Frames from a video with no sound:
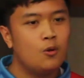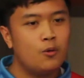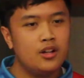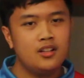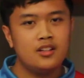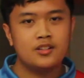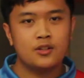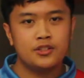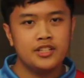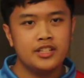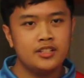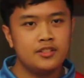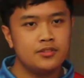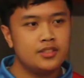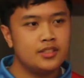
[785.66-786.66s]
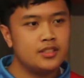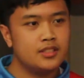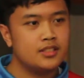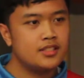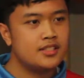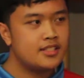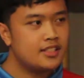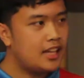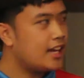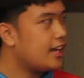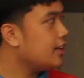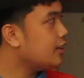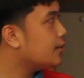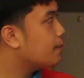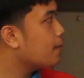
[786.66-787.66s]
Well, according to the
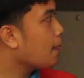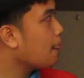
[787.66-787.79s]
slide,